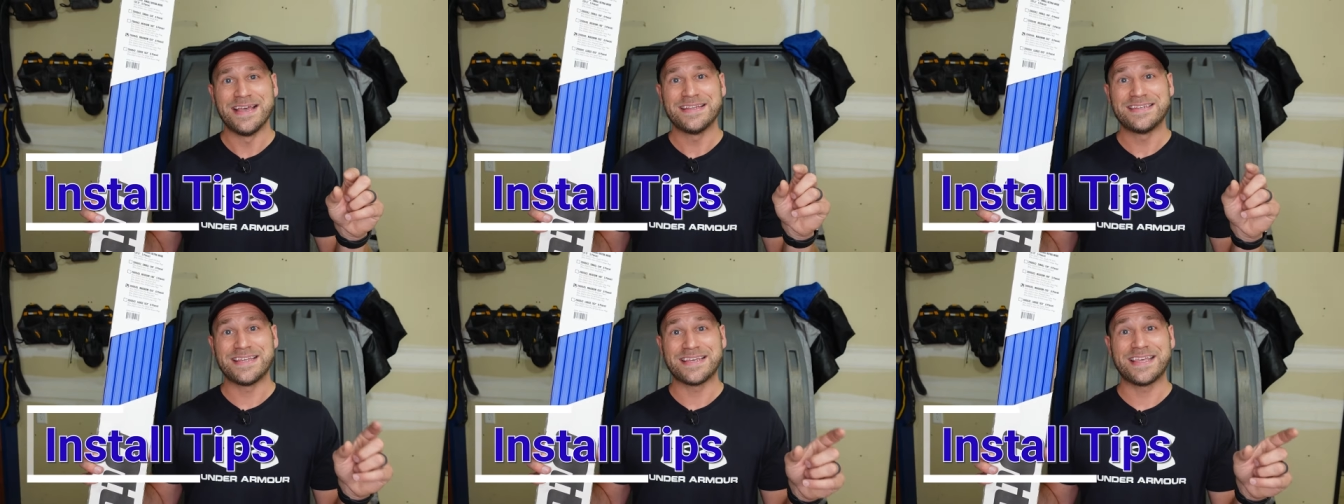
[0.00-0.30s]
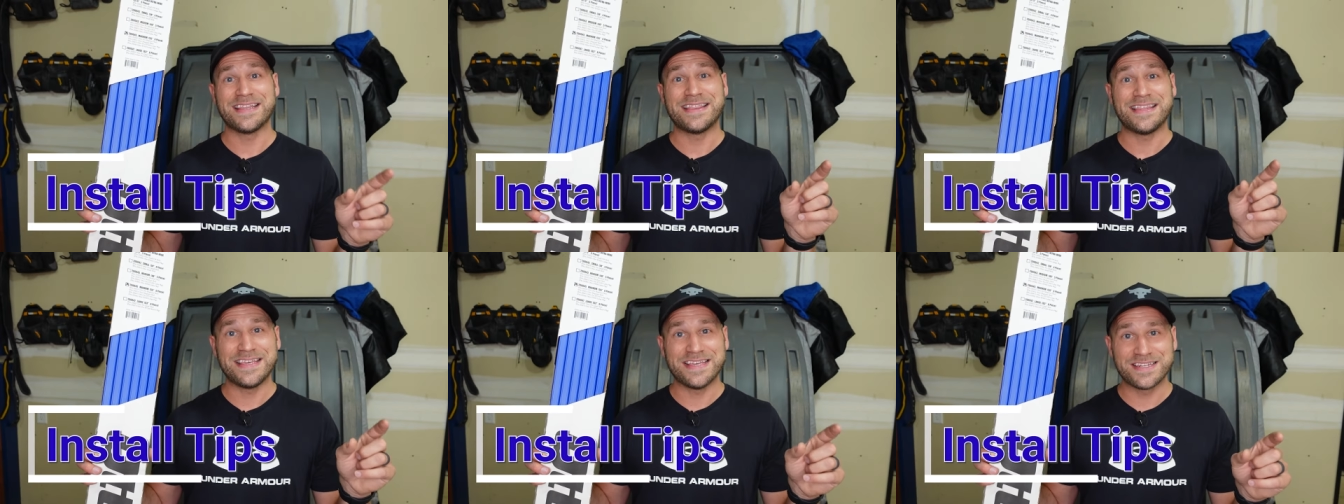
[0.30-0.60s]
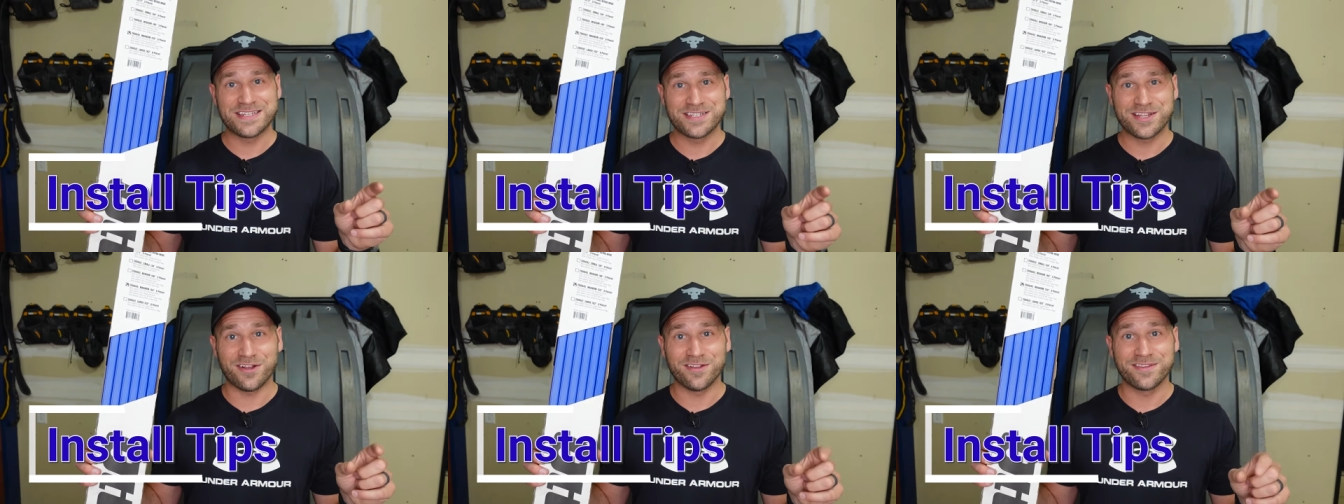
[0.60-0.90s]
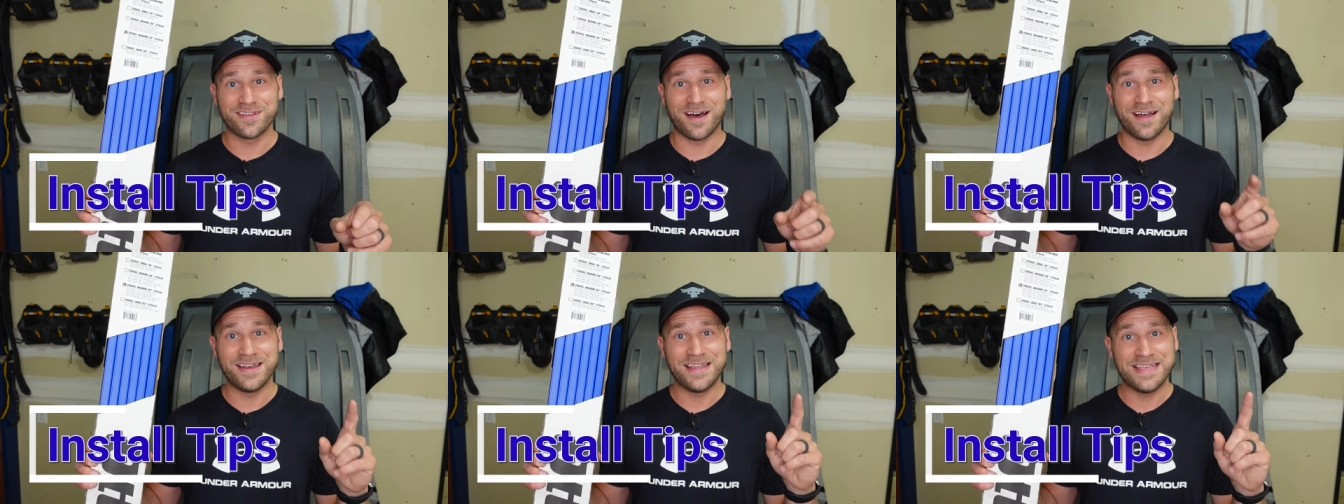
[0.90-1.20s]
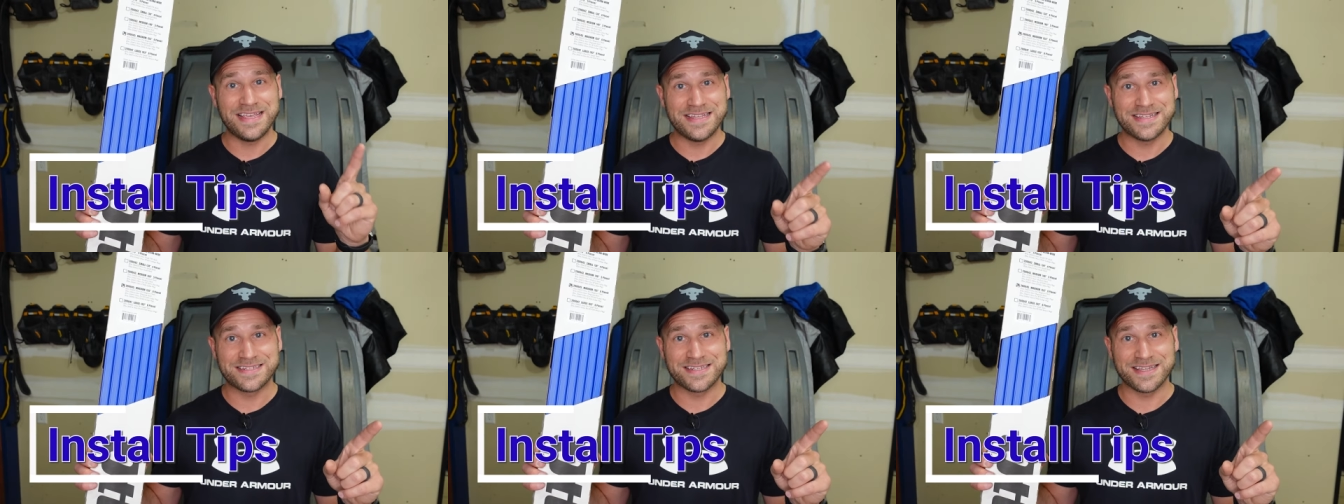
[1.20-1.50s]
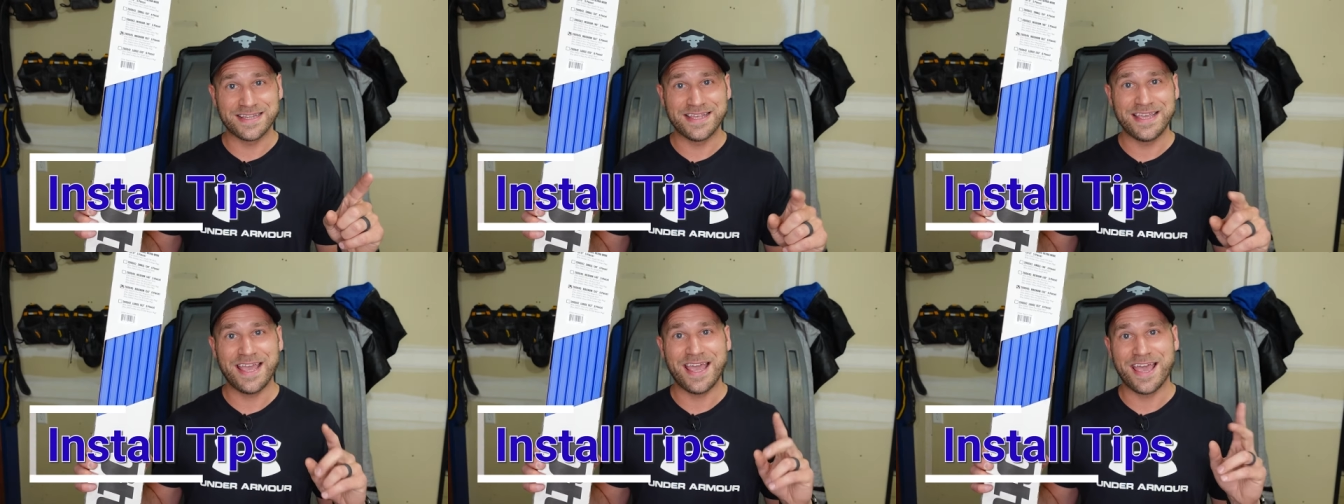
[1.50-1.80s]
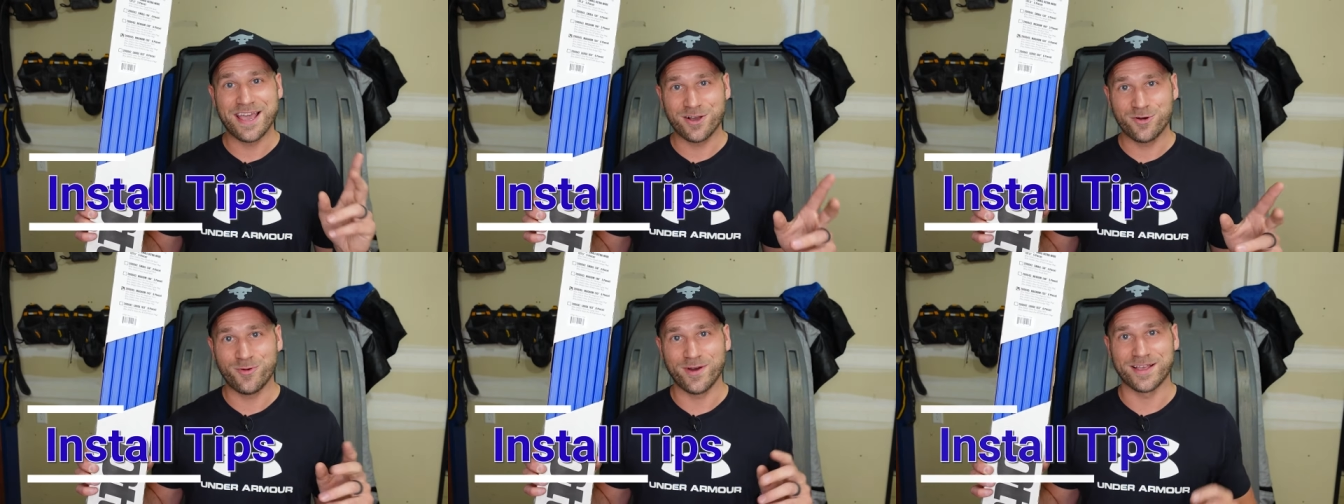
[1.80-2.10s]
to get the install done easily
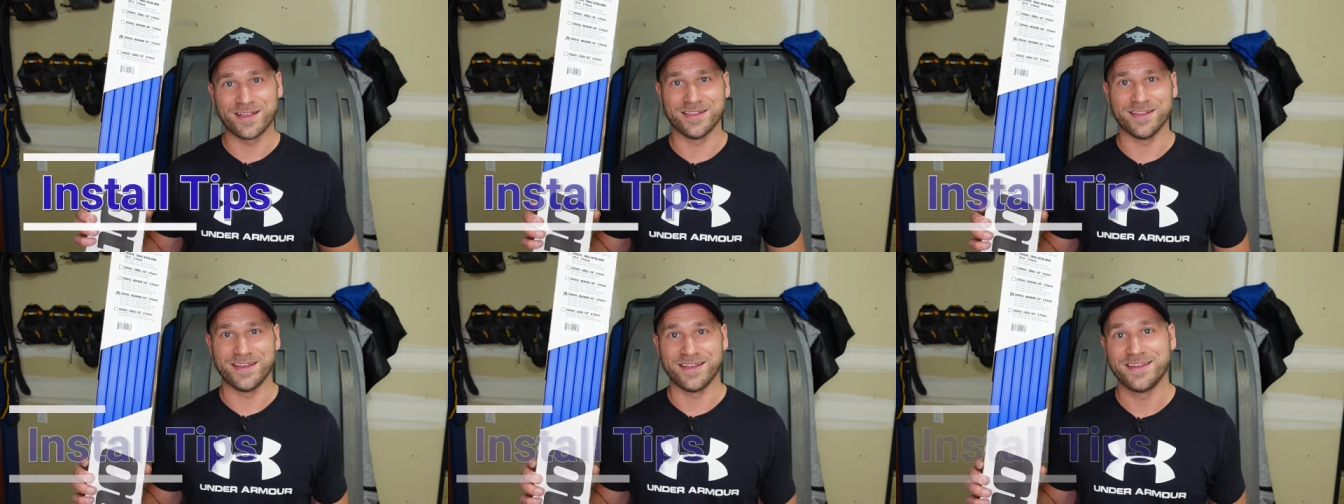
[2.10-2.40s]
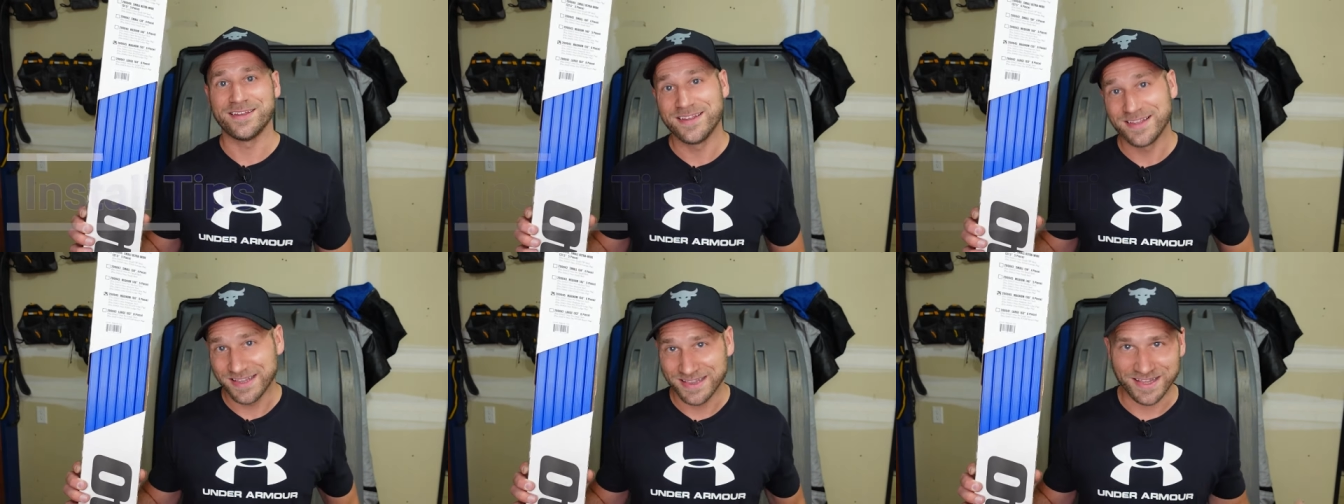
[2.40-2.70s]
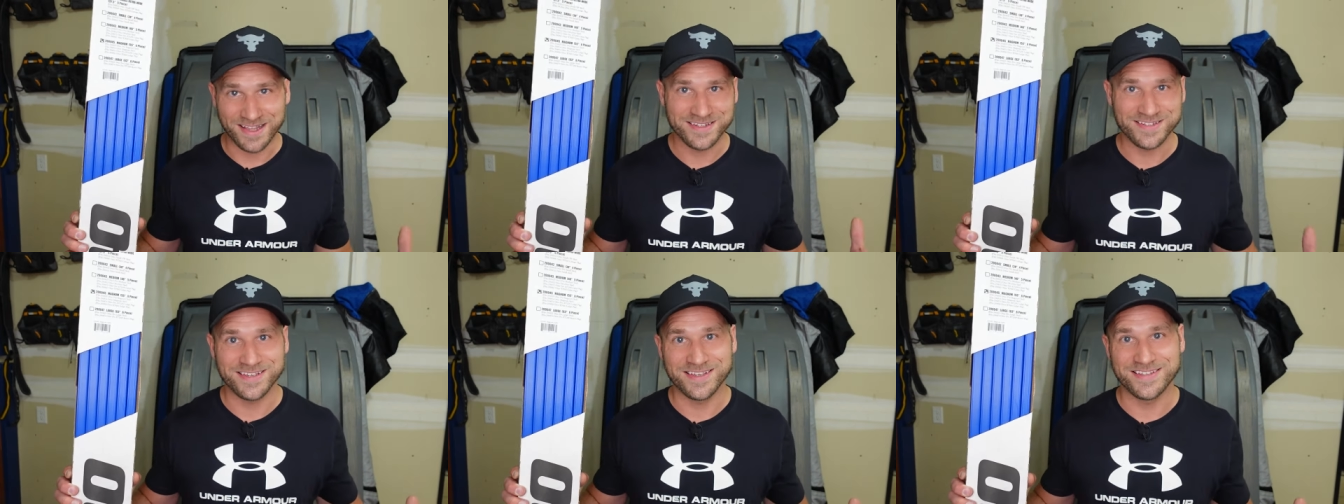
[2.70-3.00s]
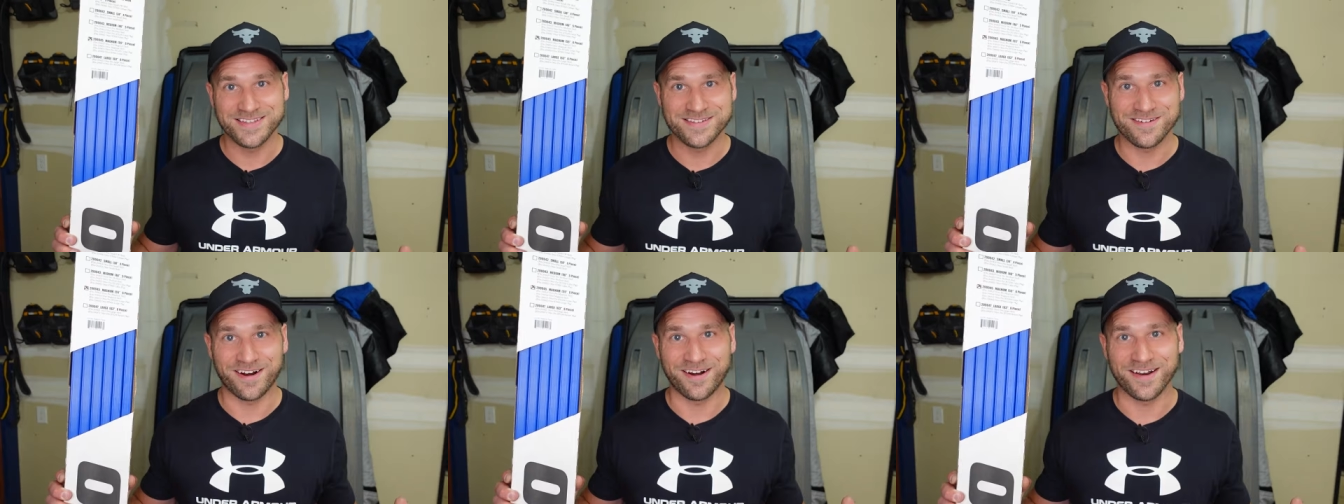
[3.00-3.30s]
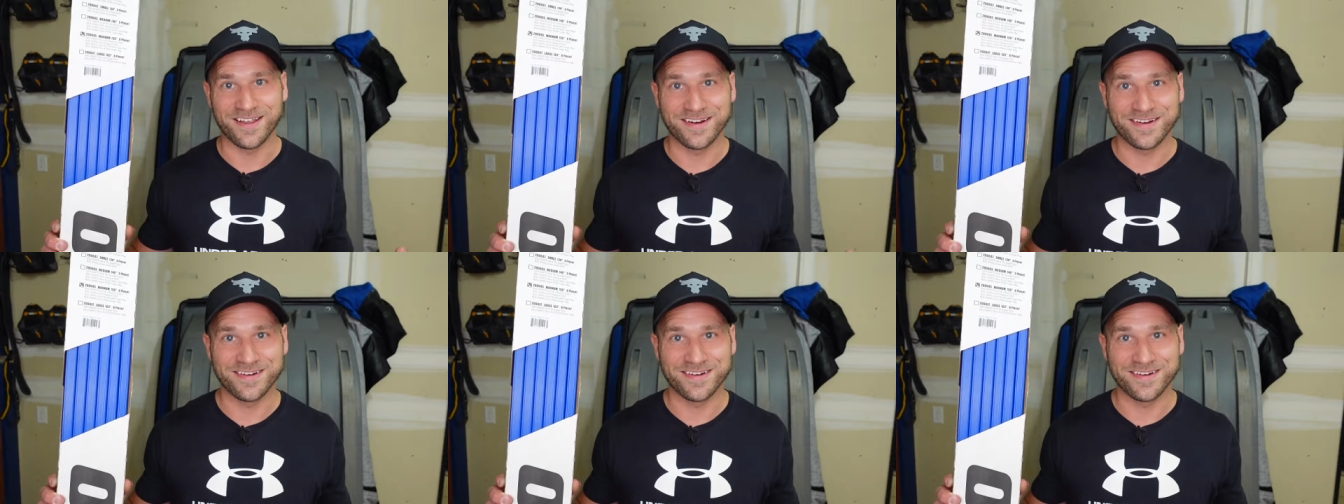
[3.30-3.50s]
and quickly. Let's get started.